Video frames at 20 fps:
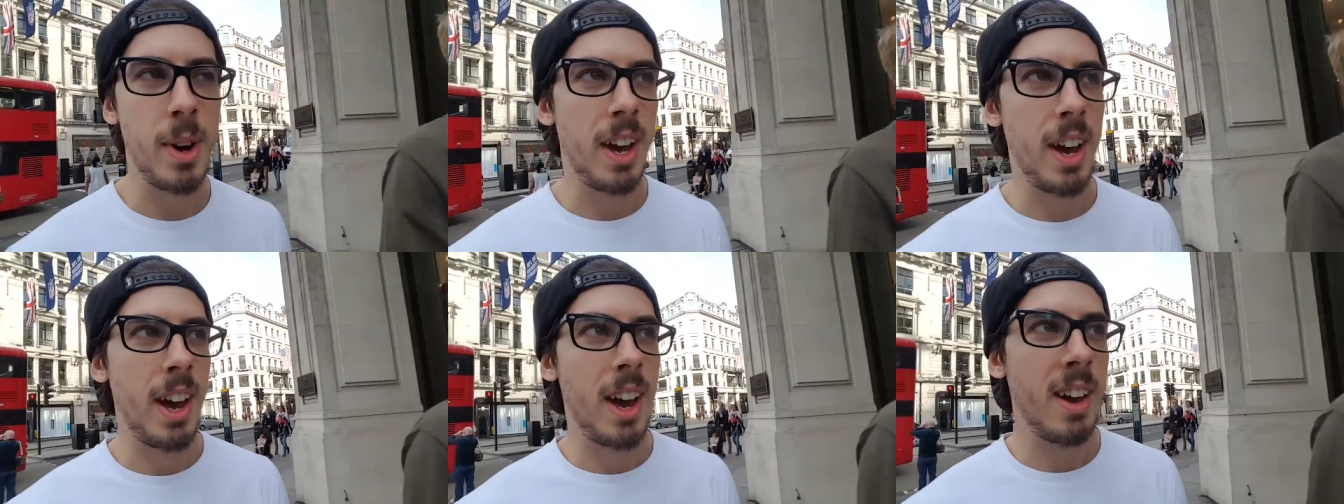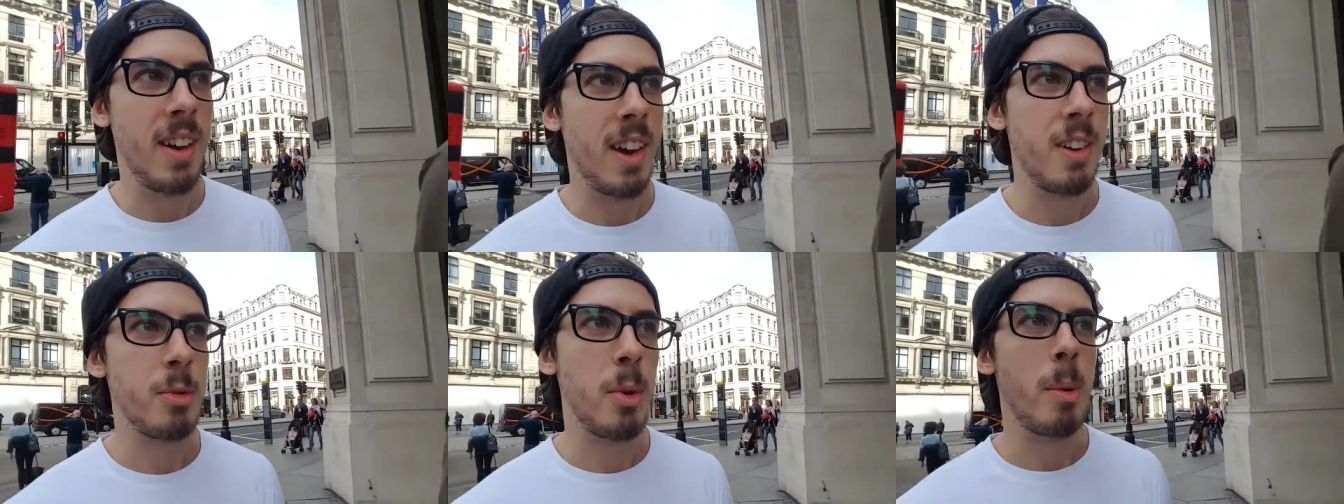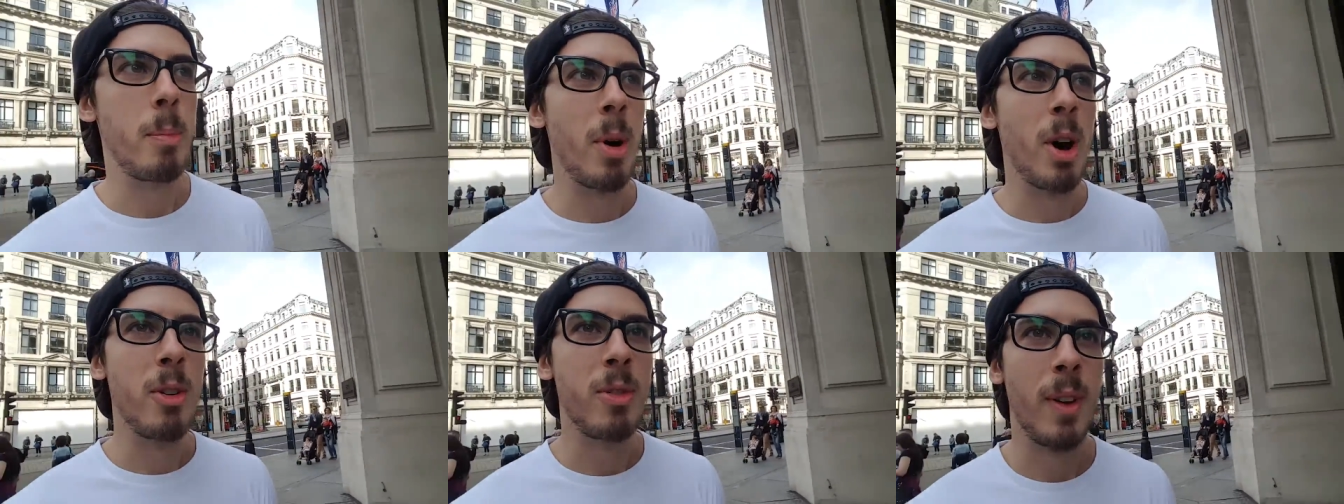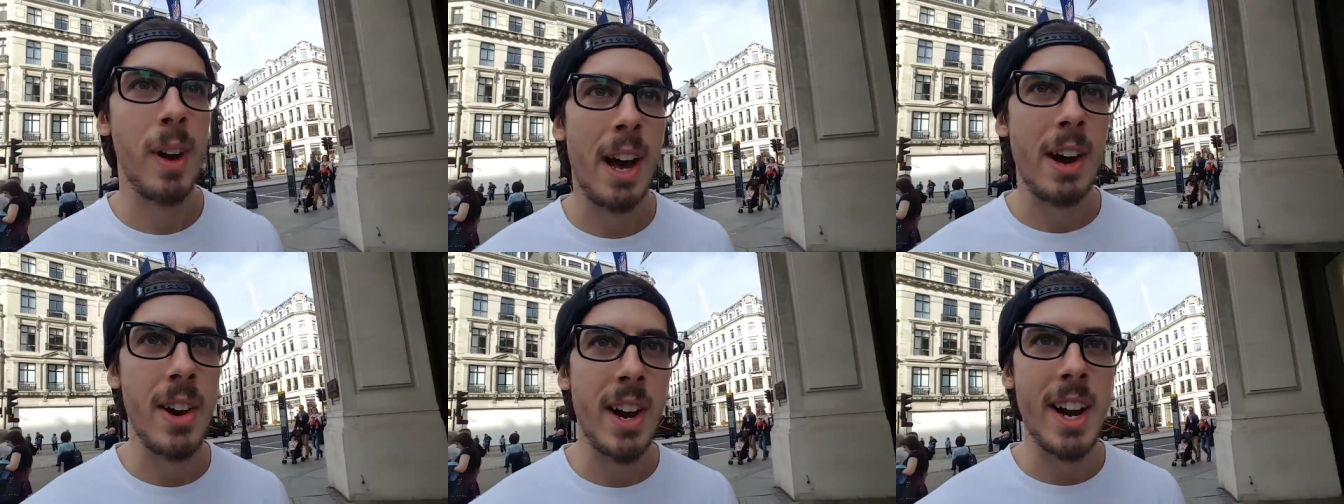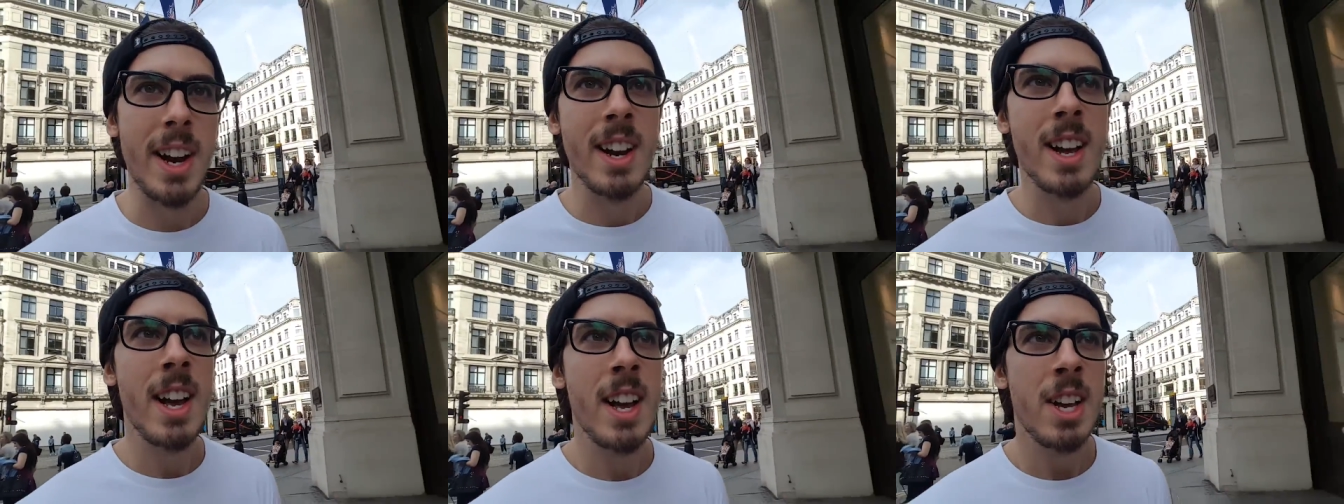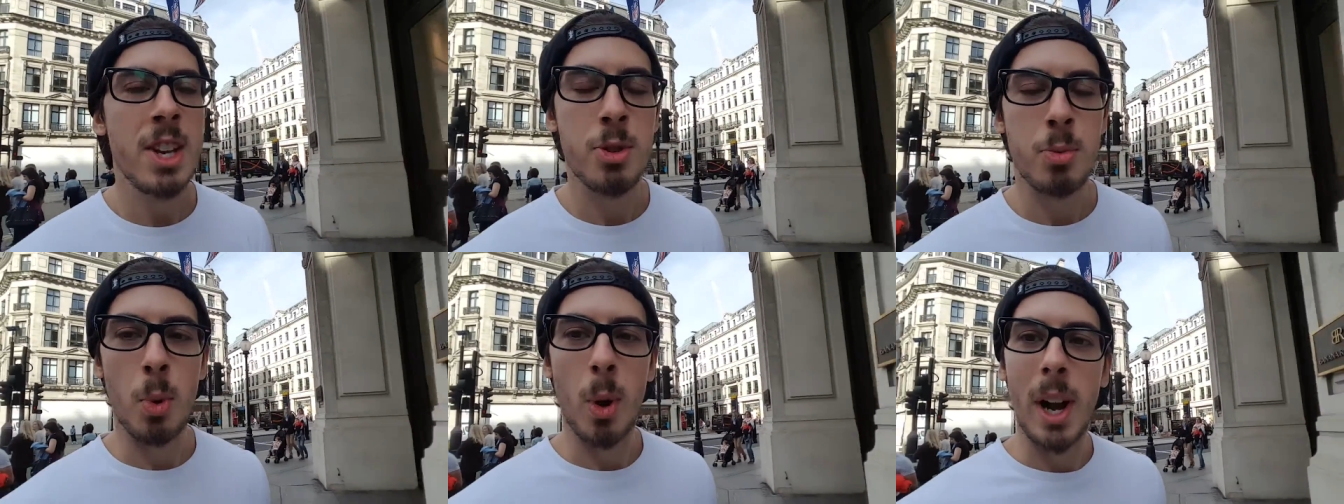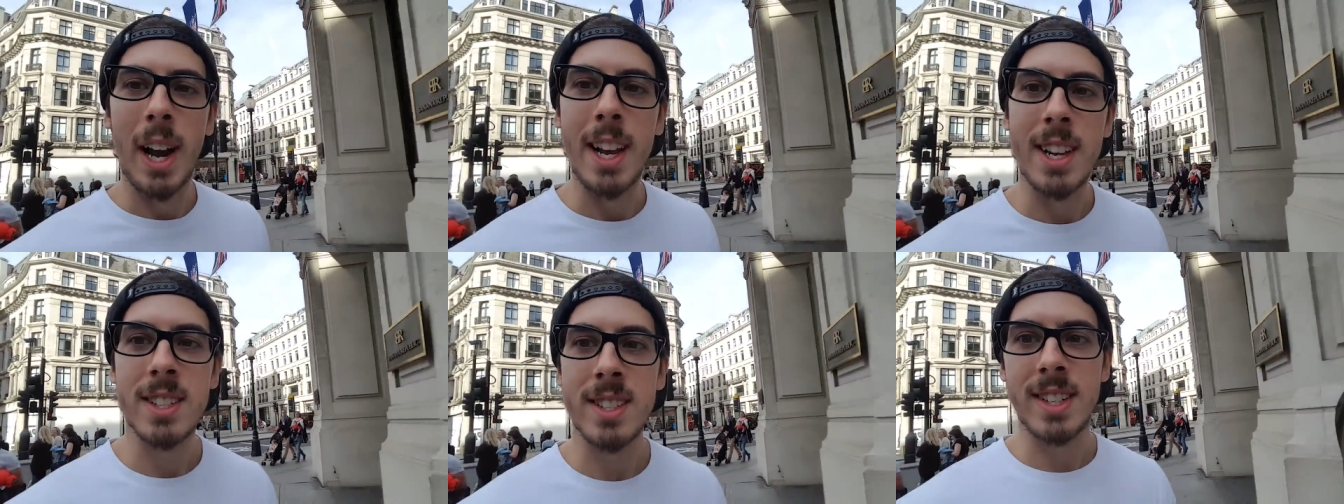we're, if we're both allowed in. It's
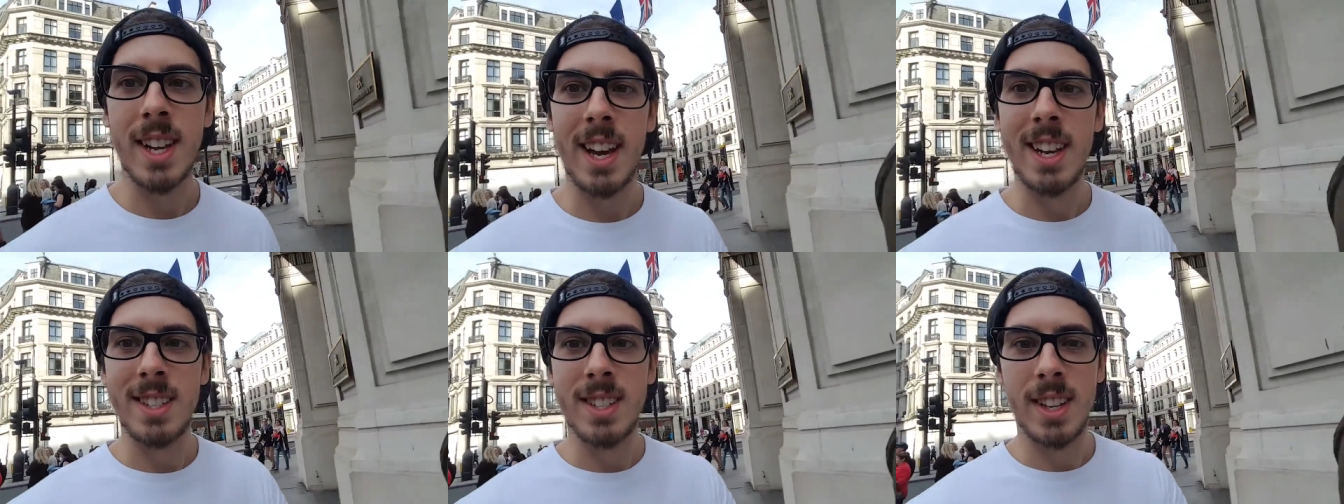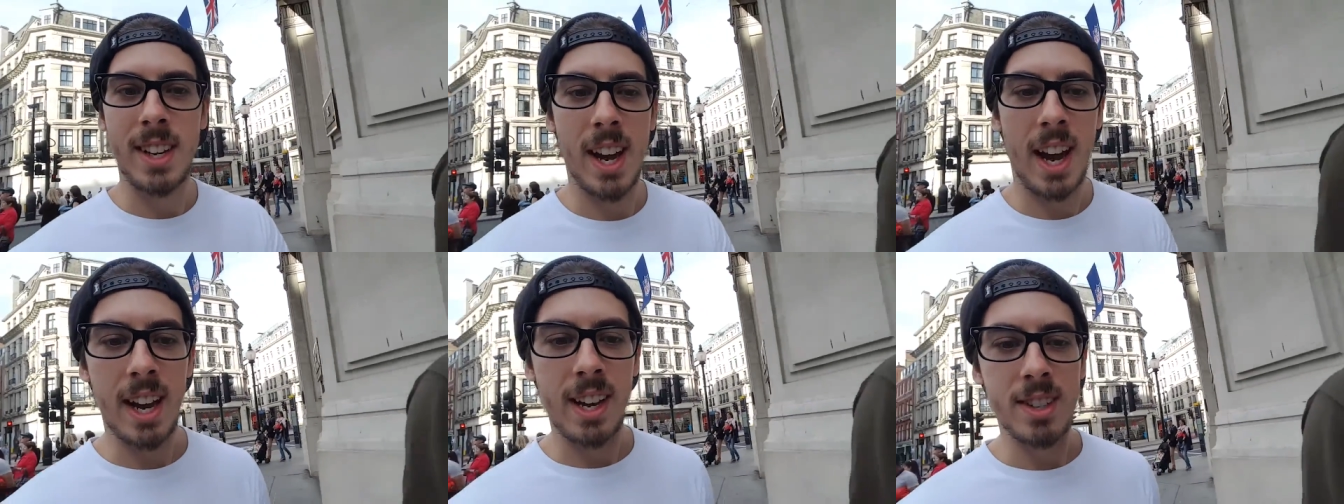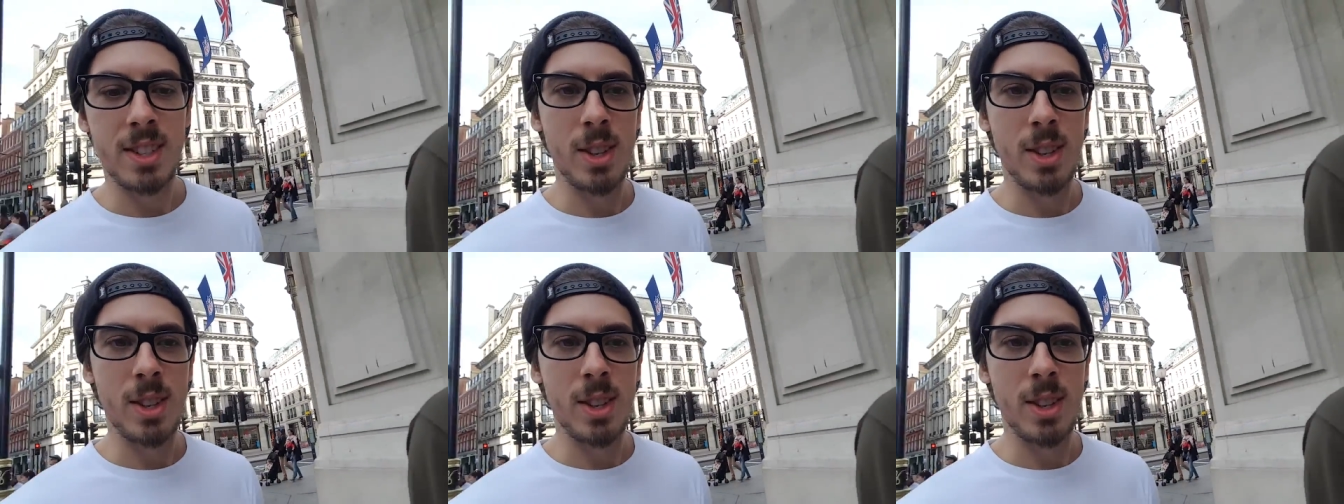release day today,